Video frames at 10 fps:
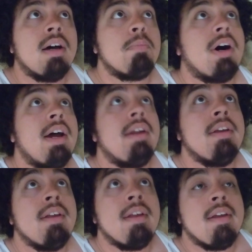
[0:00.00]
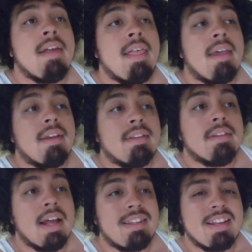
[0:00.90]
But
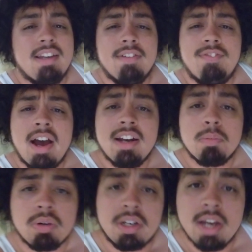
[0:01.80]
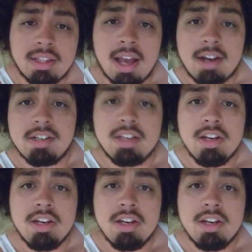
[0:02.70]
that's a tough fight to predict, actually.